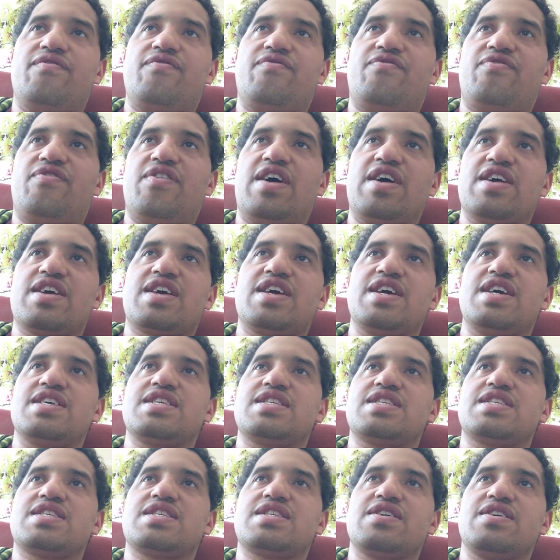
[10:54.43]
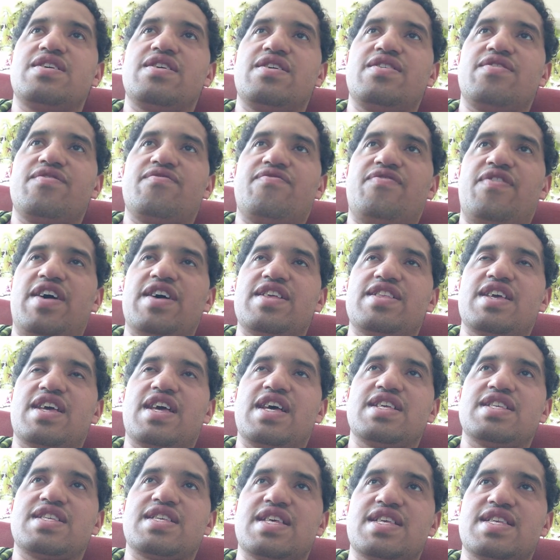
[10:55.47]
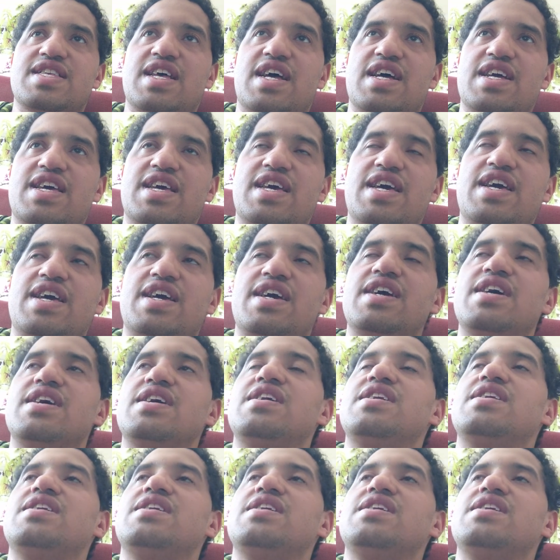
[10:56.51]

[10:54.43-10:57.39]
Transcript: Frankie's fight against Sasaki